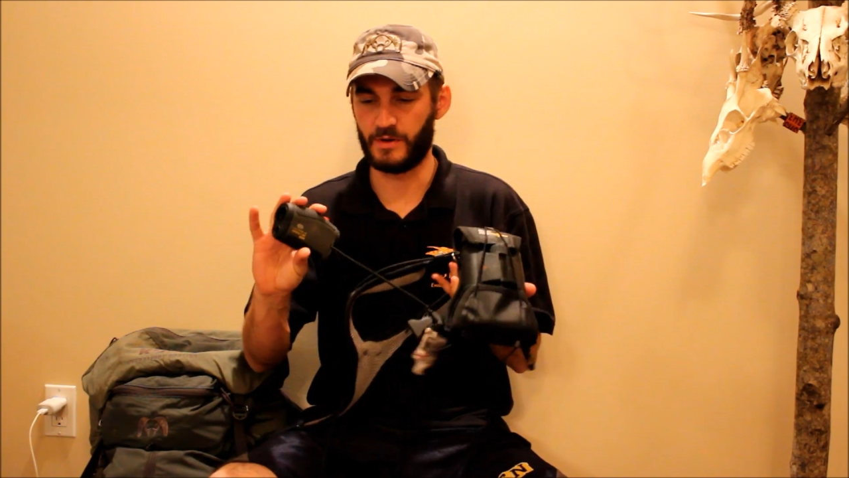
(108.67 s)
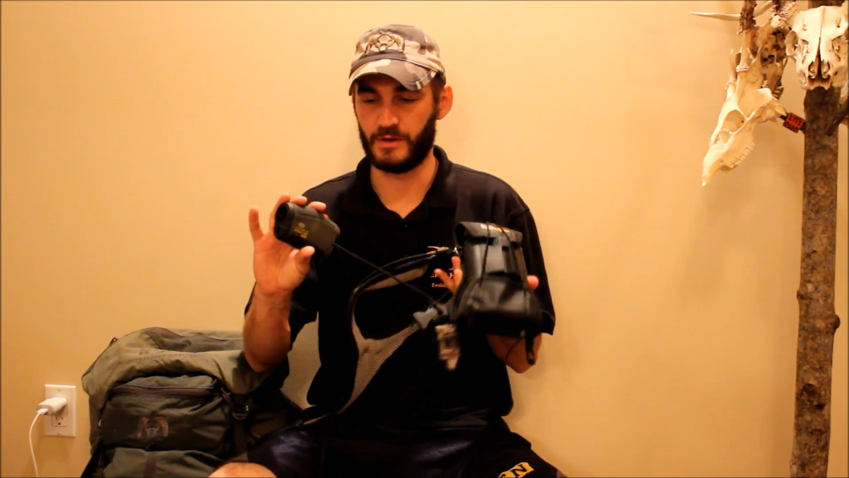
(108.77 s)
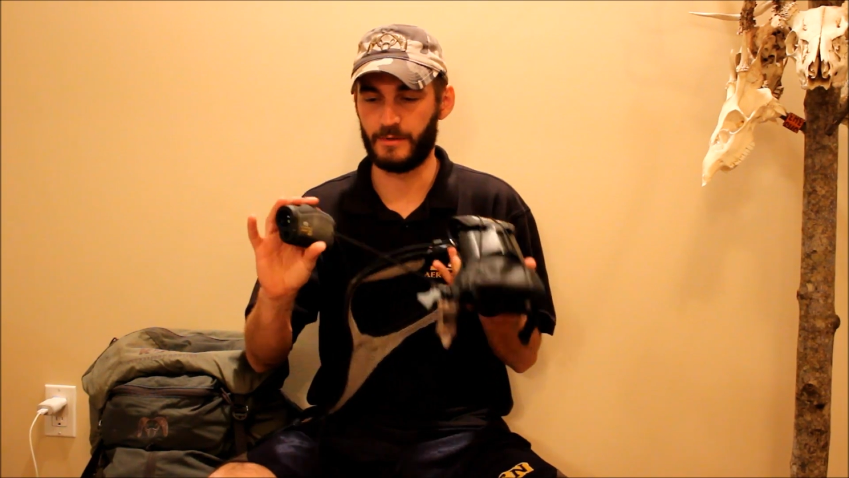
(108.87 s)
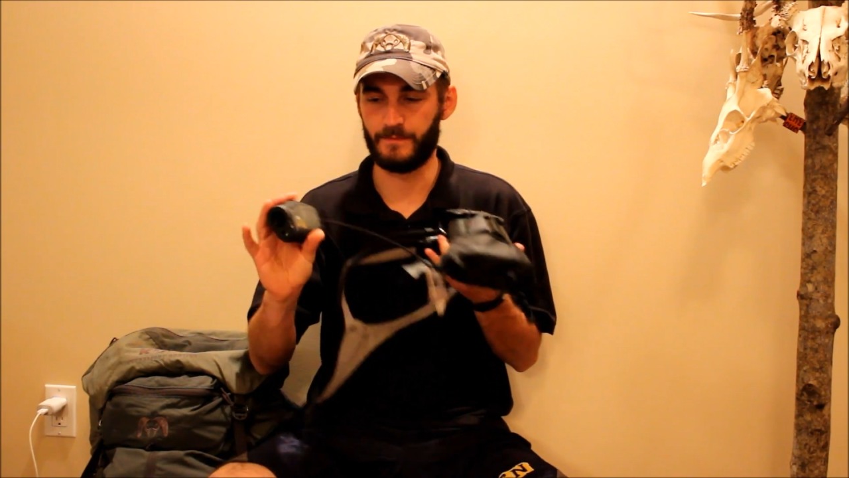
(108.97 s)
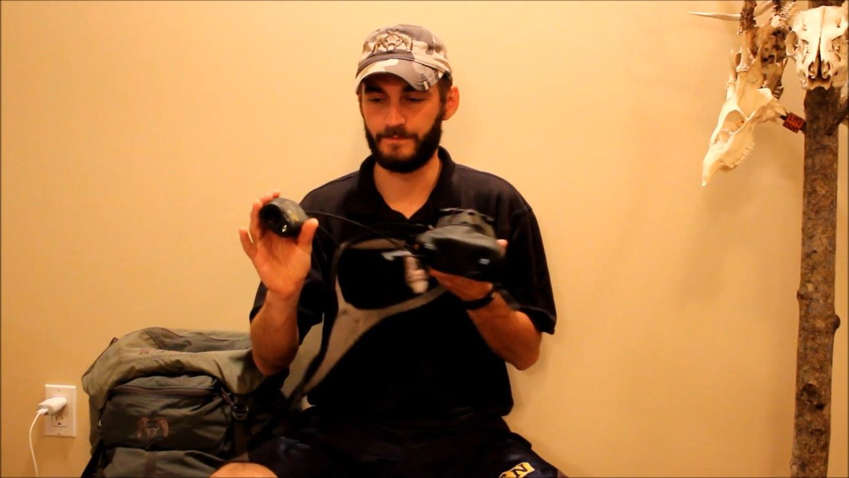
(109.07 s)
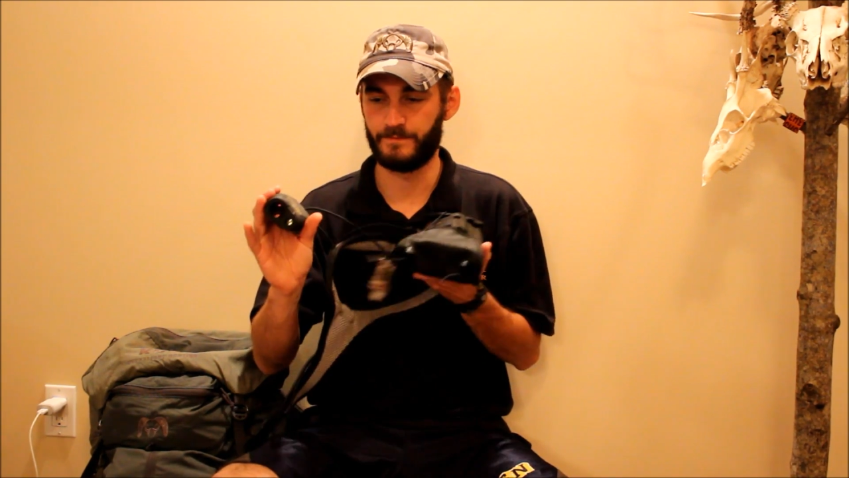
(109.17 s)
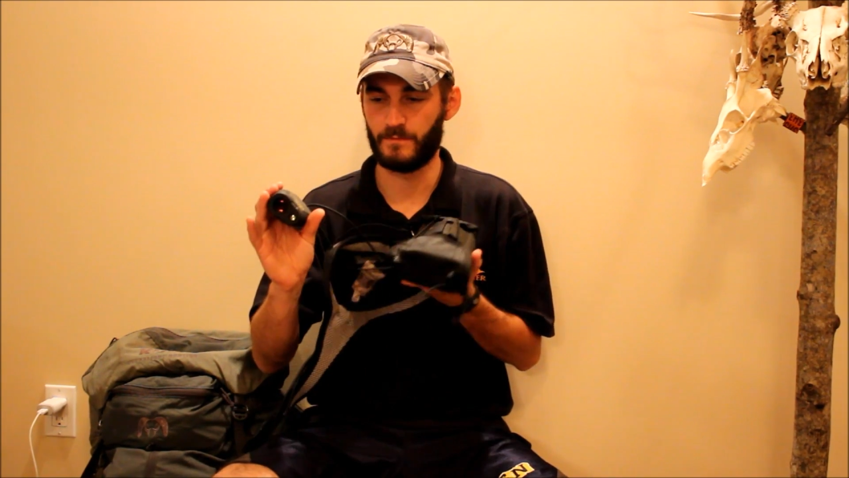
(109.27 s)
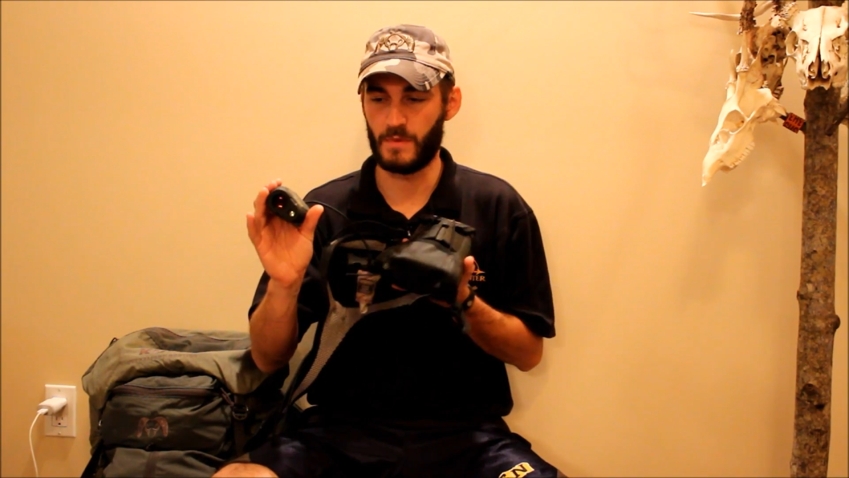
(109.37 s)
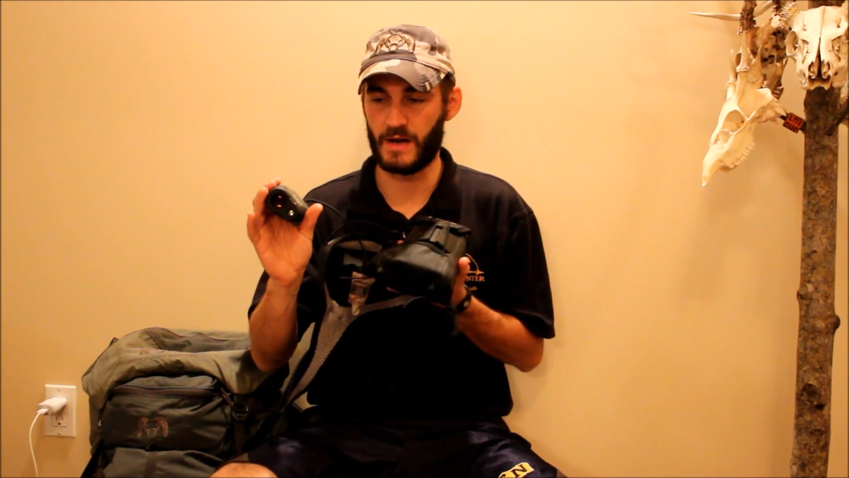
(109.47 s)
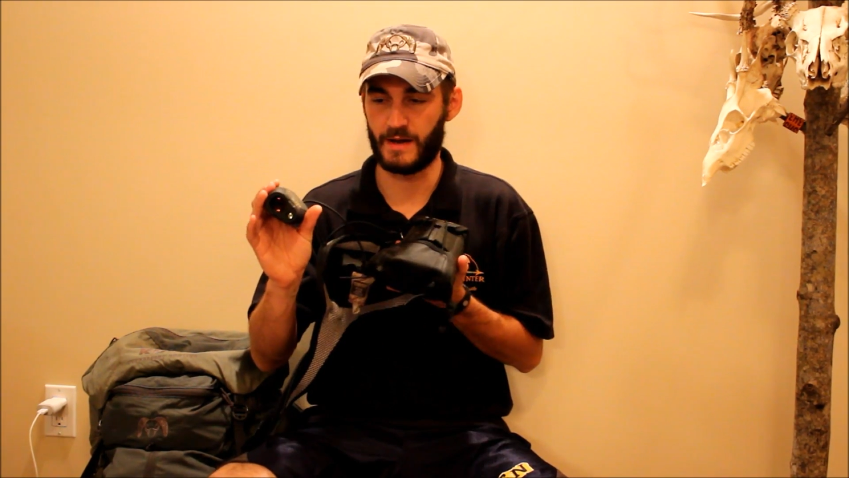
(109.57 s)

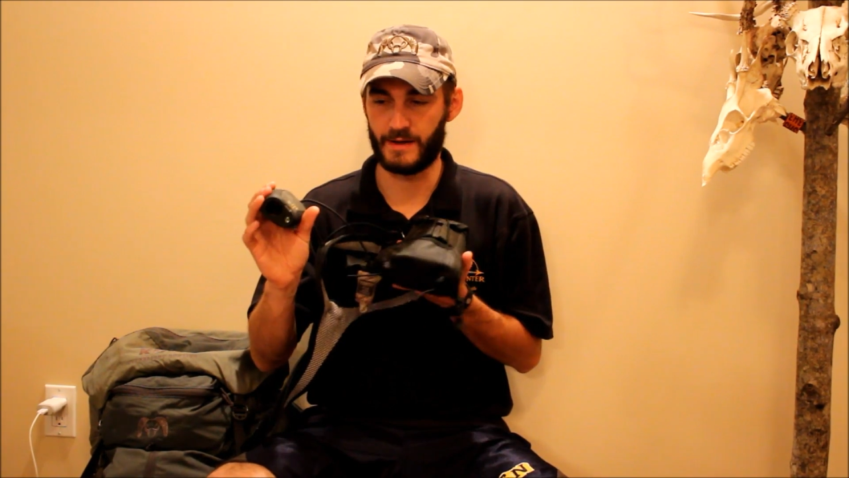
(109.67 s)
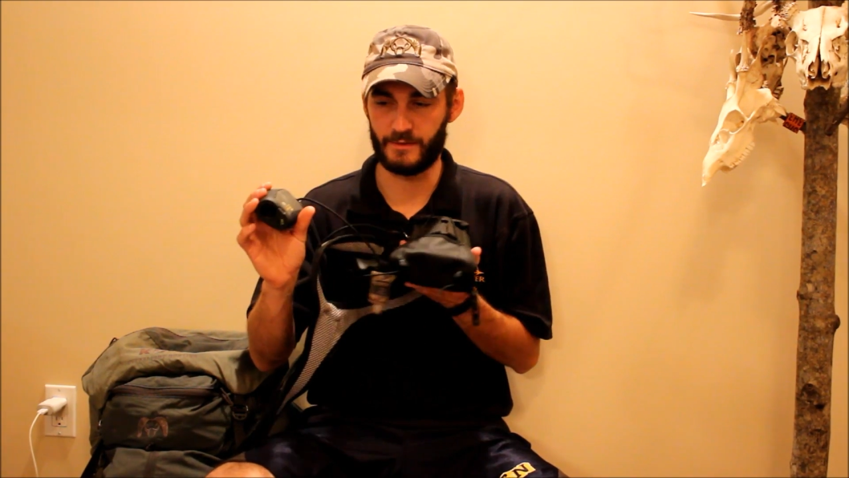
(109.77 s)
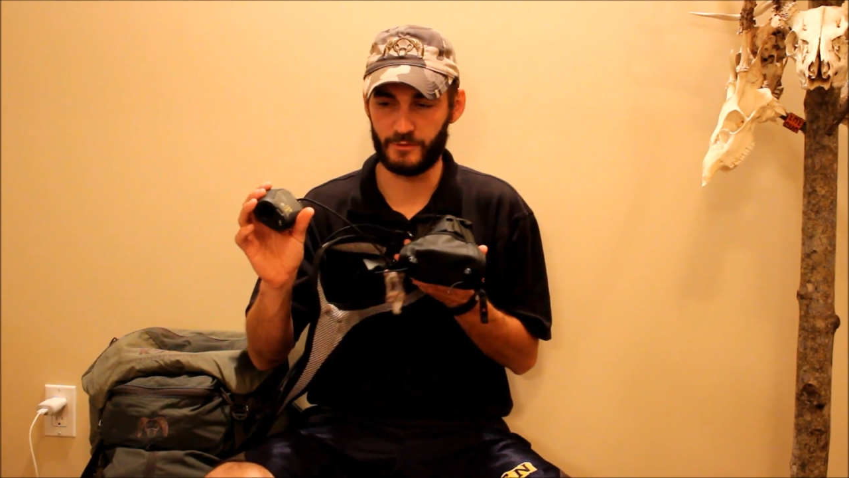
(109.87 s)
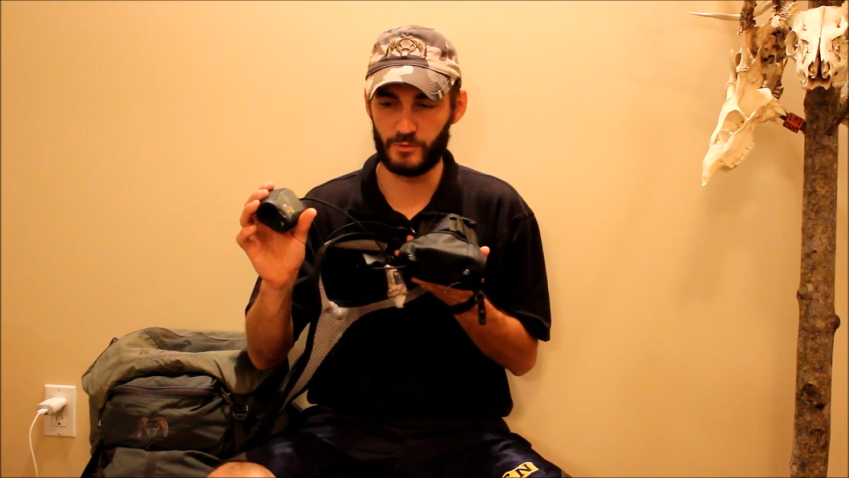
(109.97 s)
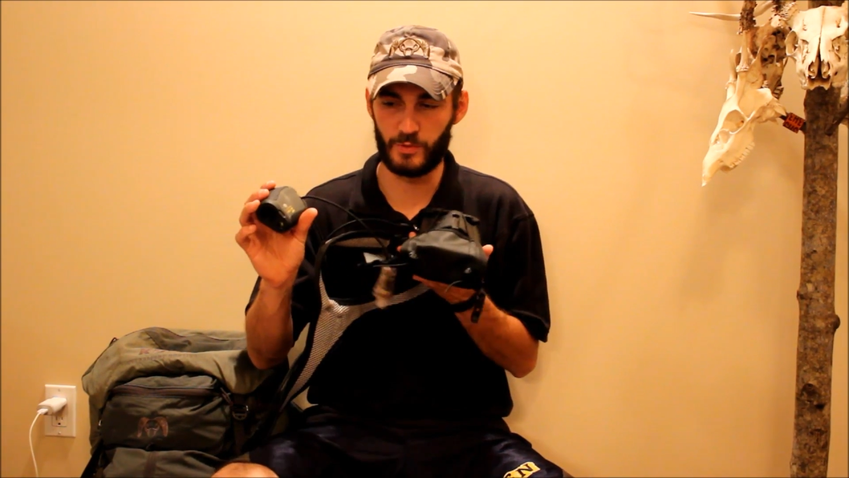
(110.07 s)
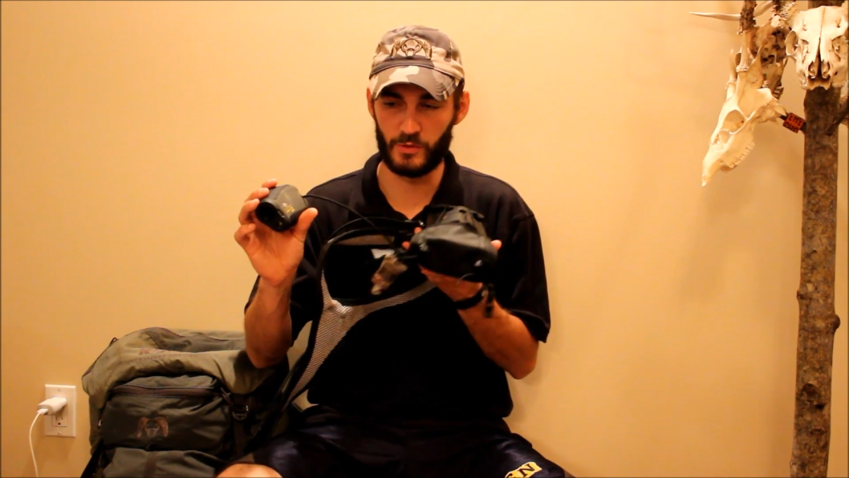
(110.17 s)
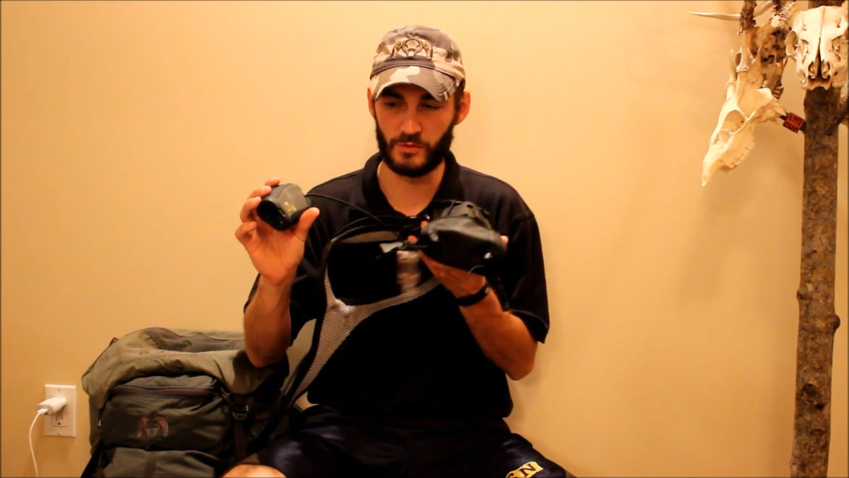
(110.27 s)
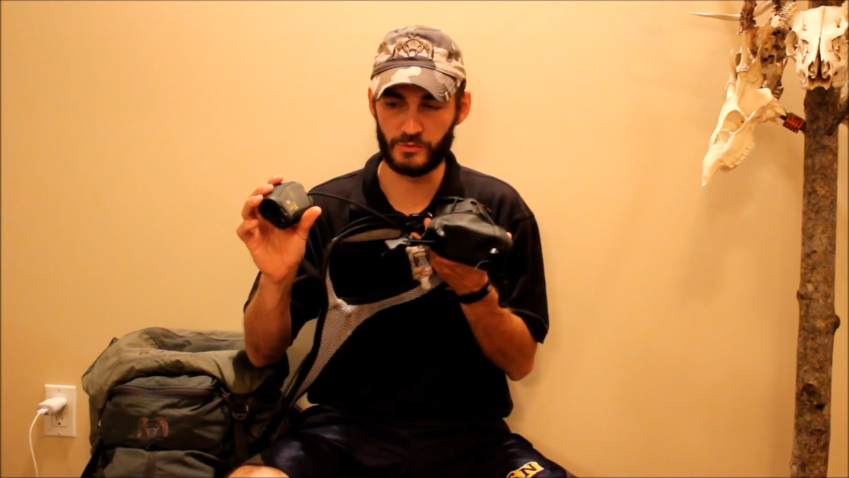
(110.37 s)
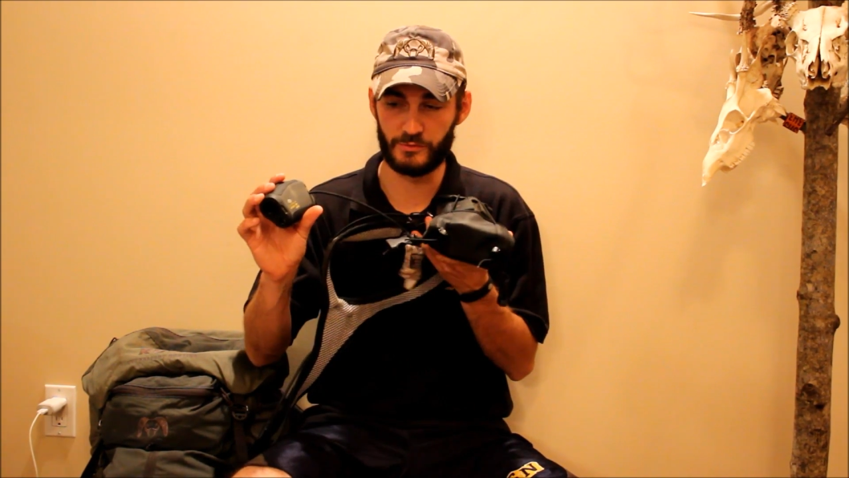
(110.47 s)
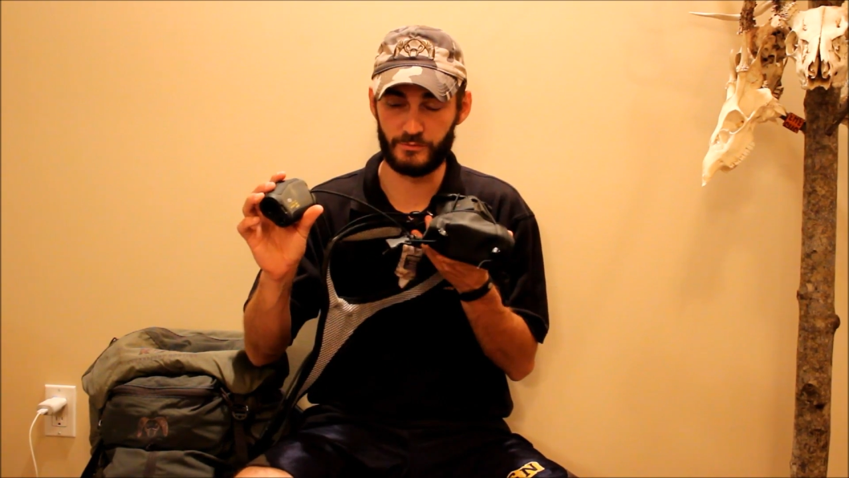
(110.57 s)
my
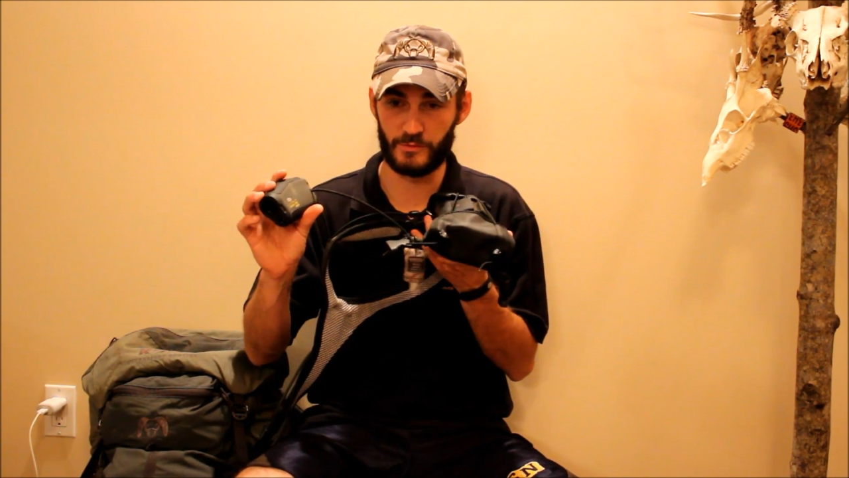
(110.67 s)
Leupold